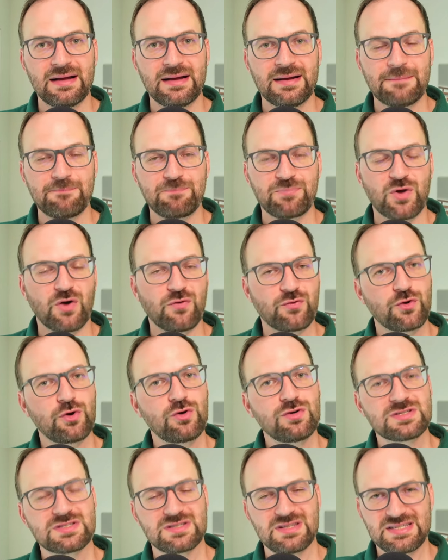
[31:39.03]
Of
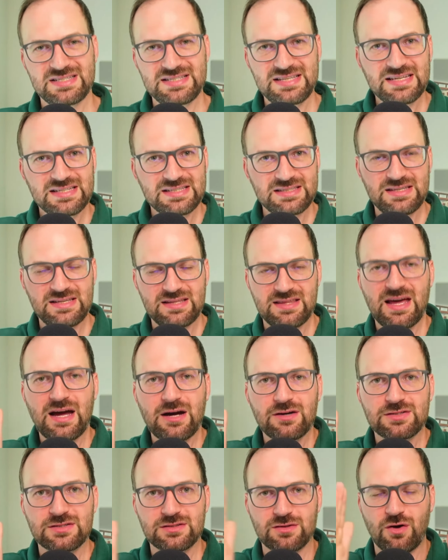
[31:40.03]
course, the
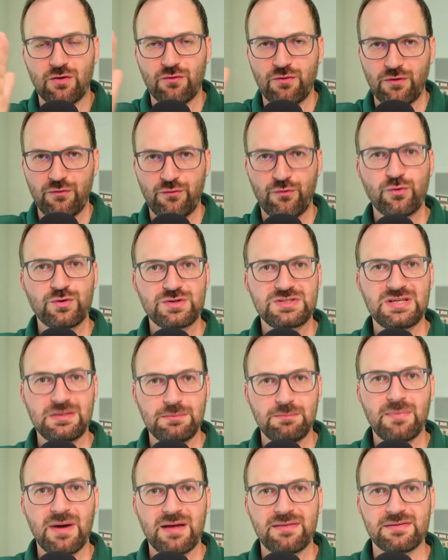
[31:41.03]
60,000 over 14
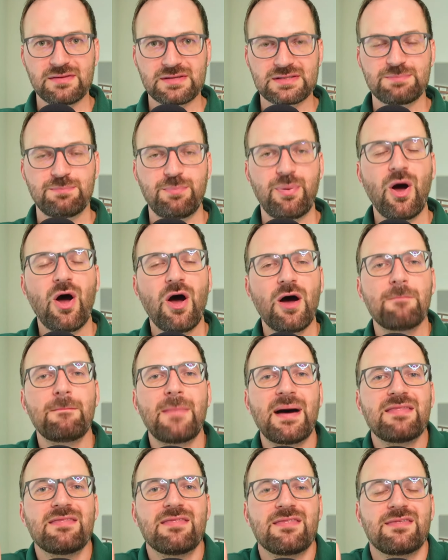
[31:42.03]
months per
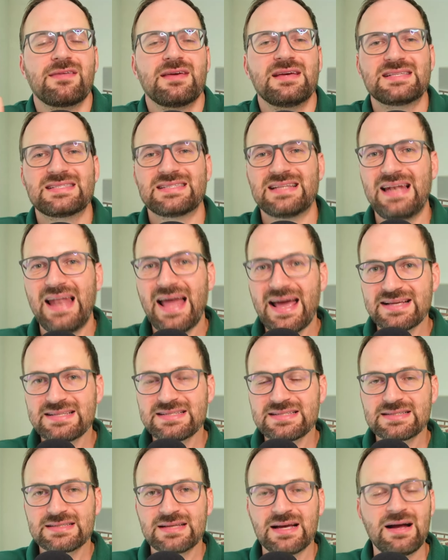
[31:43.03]
month is
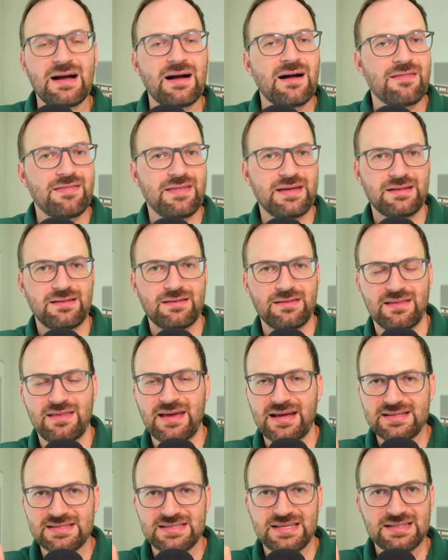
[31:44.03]
less
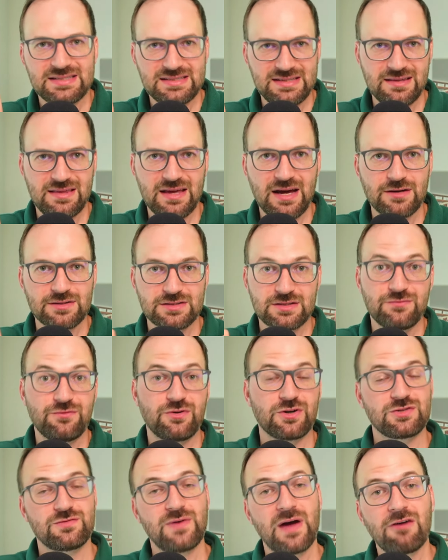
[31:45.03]
than 60,000 for
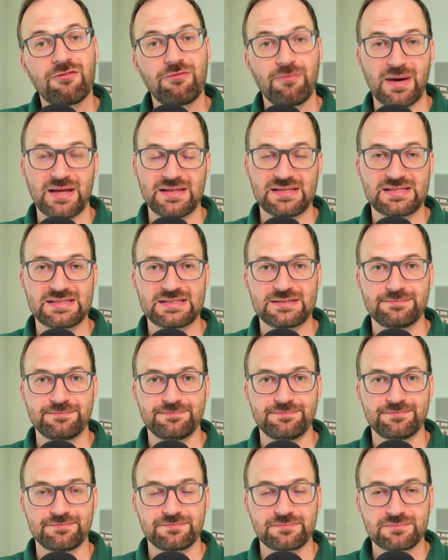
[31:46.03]
12 months.
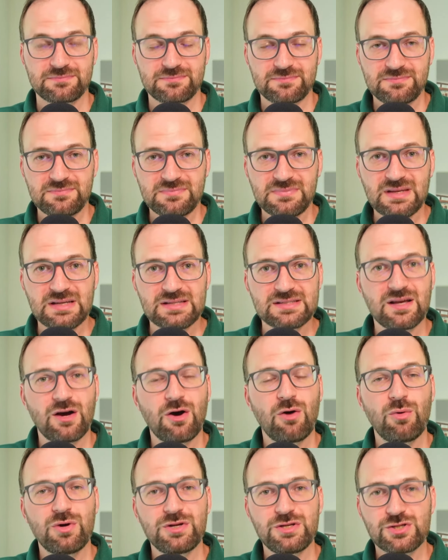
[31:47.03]
So,
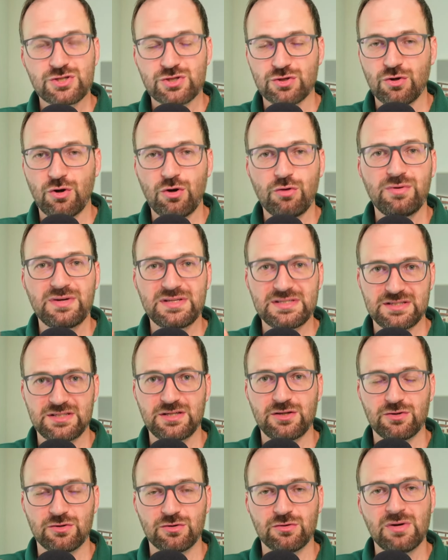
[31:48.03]
what you should always
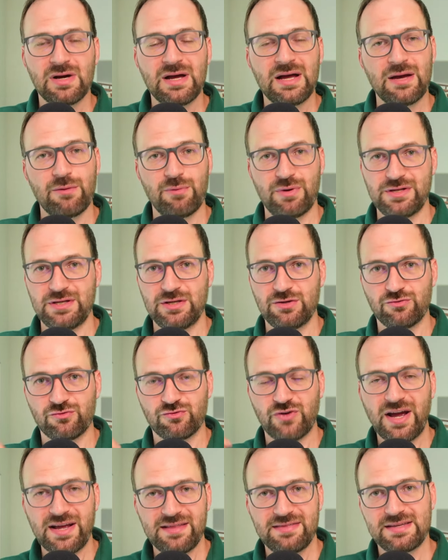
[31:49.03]
do when you
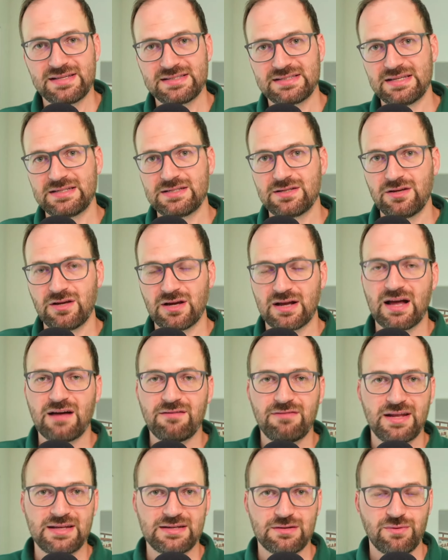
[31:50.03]
write this into your cover
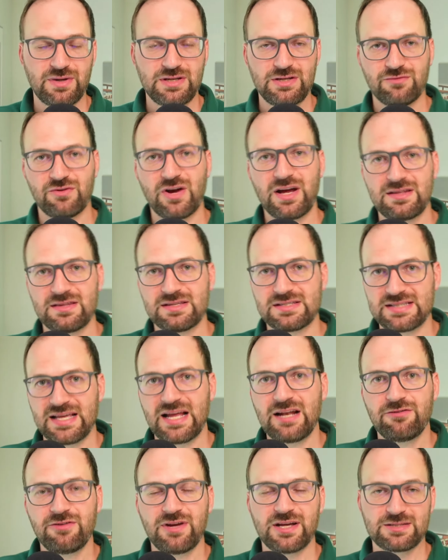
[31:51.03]
letter, when you write the
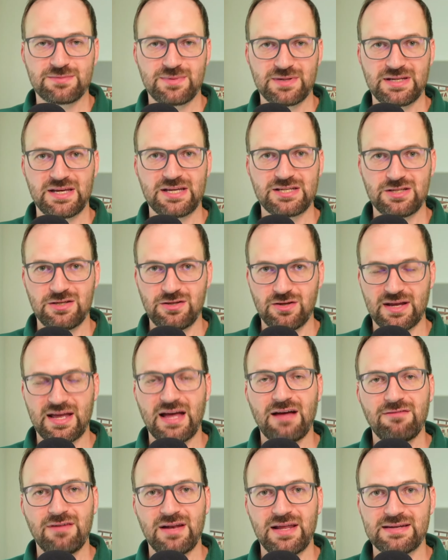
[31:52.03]
salary expectation in your
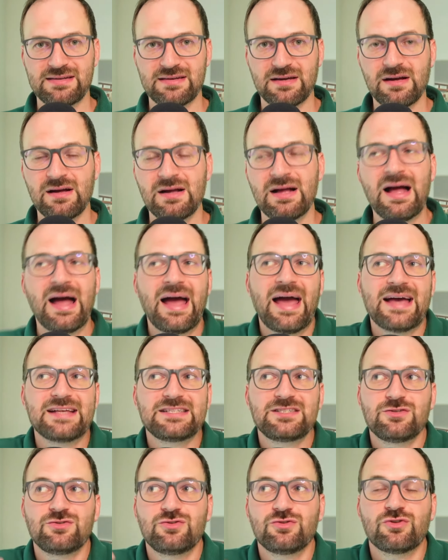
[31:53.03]
cover letter, as
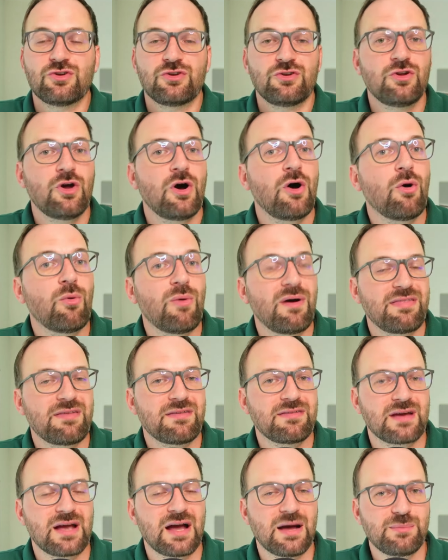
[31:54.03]
you do not know whether
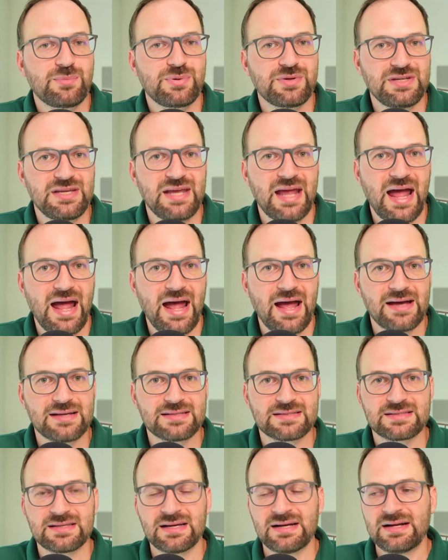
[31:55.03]
the company
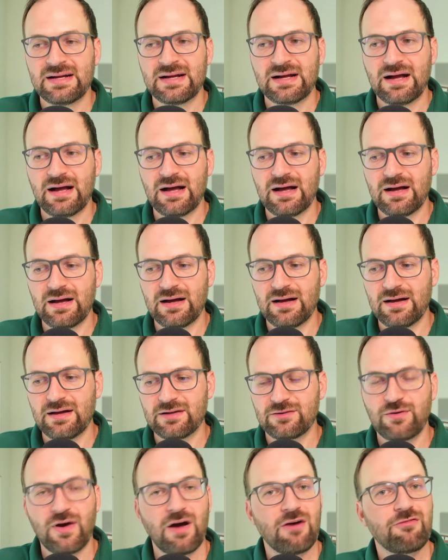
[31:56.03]
has uh,
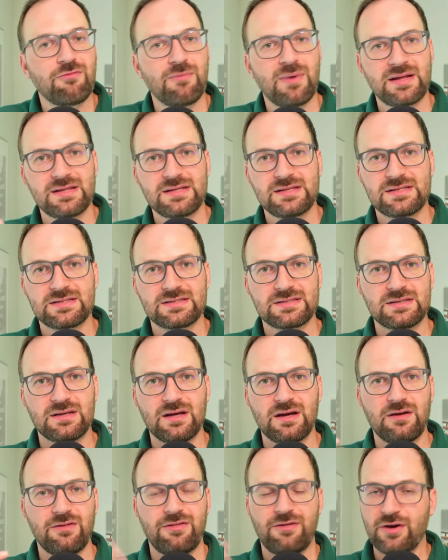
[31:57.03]
12 months,
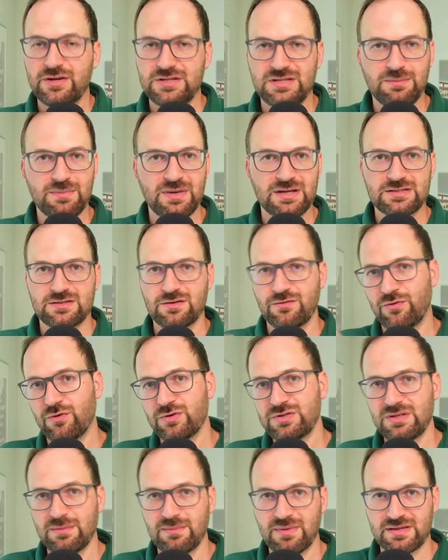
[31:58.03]
uh, 13 months, or
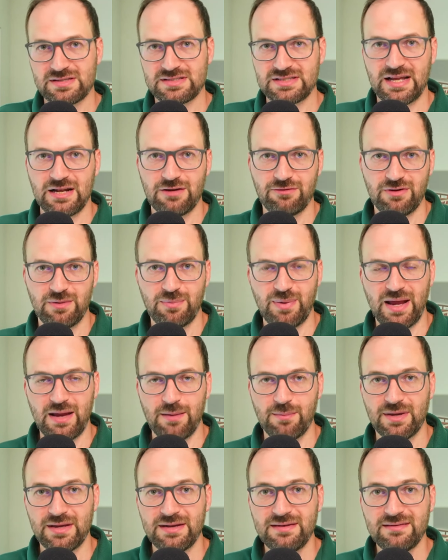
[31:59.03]
14 months salary payment,